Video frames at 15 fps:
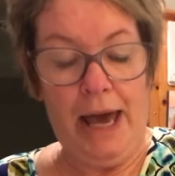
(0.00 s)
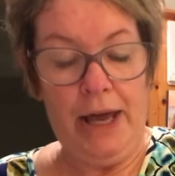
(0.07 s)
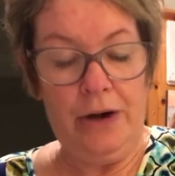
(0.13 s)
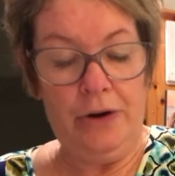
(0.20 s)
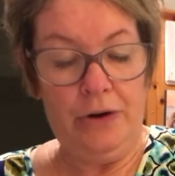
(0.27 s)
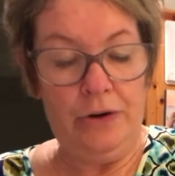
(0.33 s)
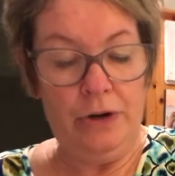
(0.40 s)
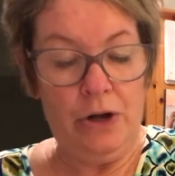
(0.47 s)
a
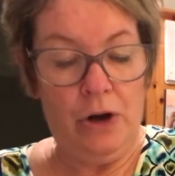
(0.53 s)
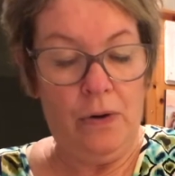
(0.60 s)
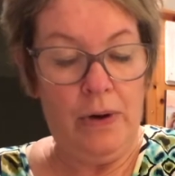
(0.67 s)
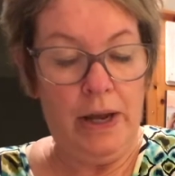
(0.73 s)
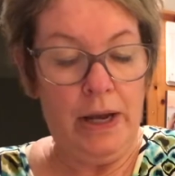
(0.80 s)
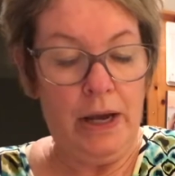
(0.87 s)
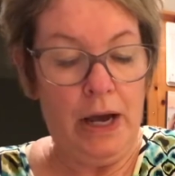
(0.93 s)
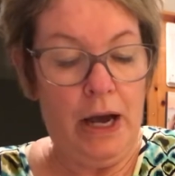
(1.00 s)

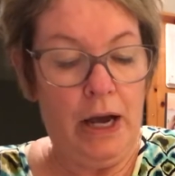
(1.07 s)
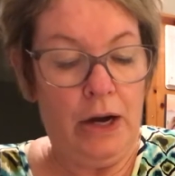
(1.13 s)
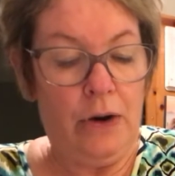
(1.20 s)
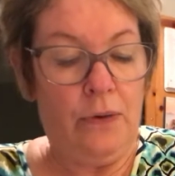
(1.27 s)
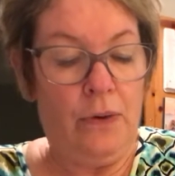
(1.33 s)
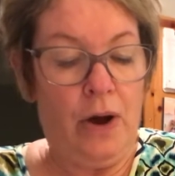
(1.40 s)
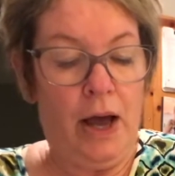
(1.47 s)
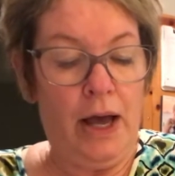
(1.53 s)
pattern
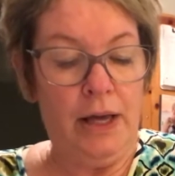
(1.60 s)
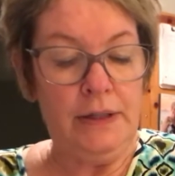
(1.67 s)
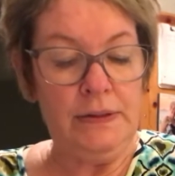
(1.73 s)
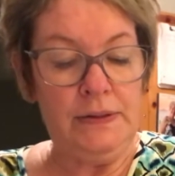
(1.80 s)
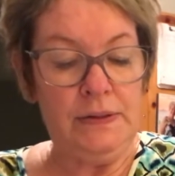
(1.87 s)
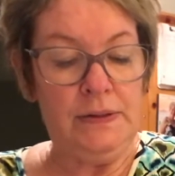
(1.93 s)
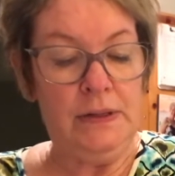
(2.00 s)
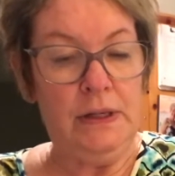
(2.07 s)
going
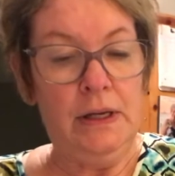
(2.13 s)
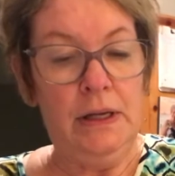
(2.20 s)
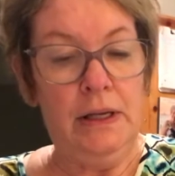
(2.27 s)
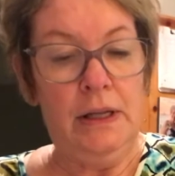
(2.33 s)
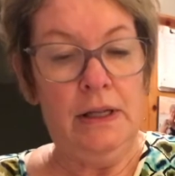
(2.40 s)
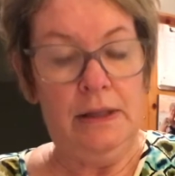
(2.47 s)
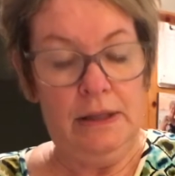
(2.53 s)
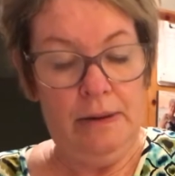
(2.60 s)

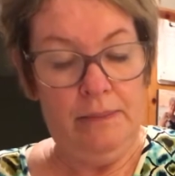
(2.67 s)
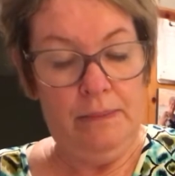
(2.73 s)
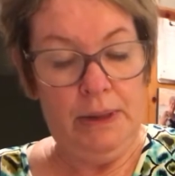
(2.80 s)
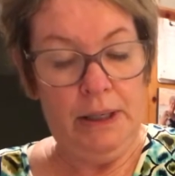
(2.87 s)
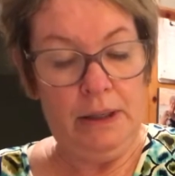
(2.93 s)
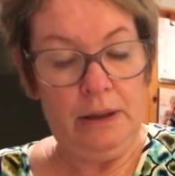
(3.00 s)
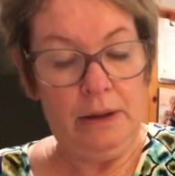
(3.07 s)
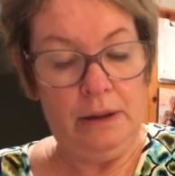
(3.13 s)
across
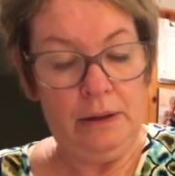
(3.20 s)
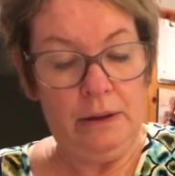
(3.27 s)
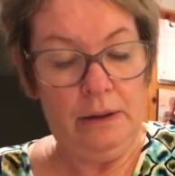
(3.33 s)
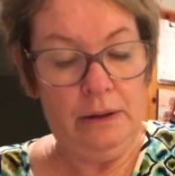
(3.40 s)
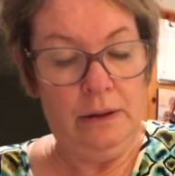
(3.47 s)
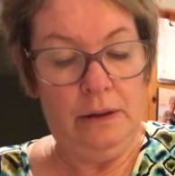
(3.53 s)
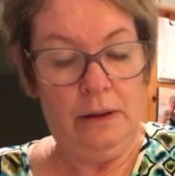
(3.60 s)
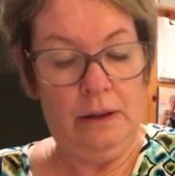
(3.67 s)
the
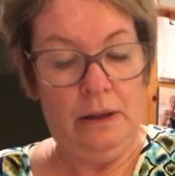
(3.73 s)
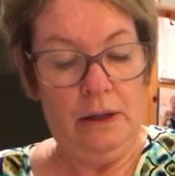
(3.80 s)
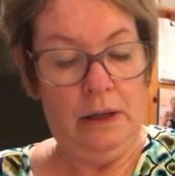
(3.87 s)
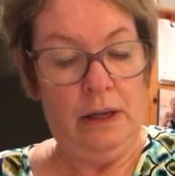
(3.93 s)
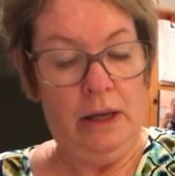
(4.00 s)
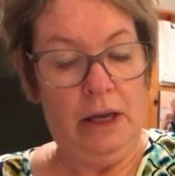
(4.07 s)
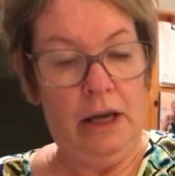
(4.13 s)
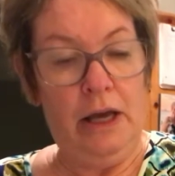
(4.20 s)
middle
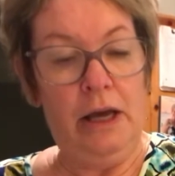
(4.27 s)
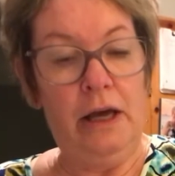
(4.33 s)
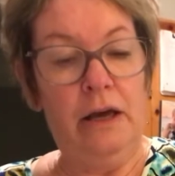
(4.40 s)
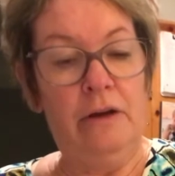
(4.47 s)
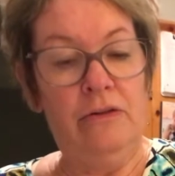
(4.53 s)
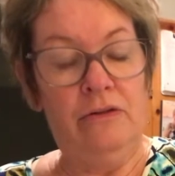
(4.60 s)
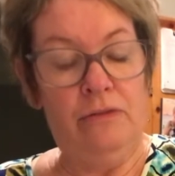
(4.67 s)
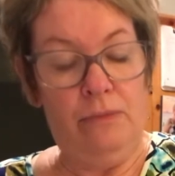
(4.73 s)

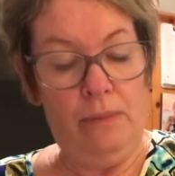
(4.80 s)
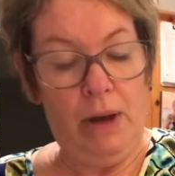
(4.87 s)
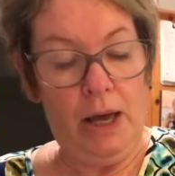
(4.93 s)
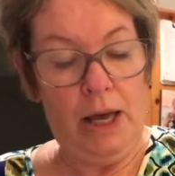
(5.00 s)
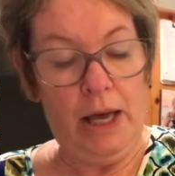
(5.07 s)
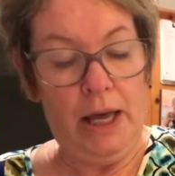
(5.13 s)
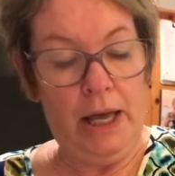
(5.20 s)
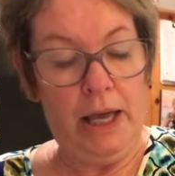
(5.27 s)

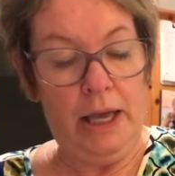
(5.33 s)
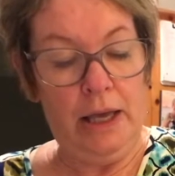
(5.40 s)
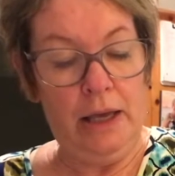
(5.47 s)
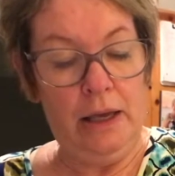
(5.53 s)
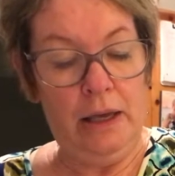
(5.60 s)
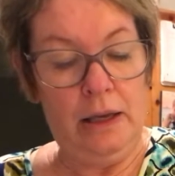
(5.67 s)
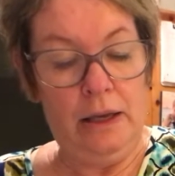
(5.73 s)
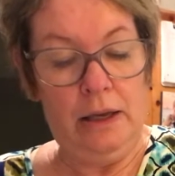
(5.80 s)
of
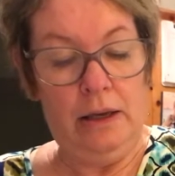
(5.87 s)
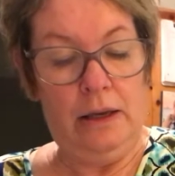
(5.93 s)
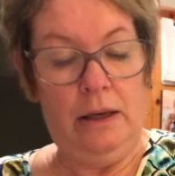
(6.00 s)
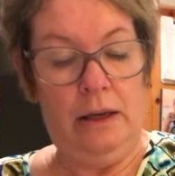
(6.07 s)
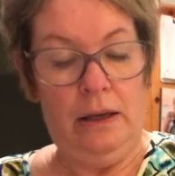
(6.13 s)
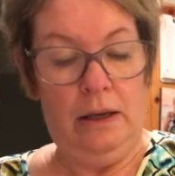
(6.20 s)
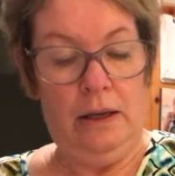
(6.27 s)
my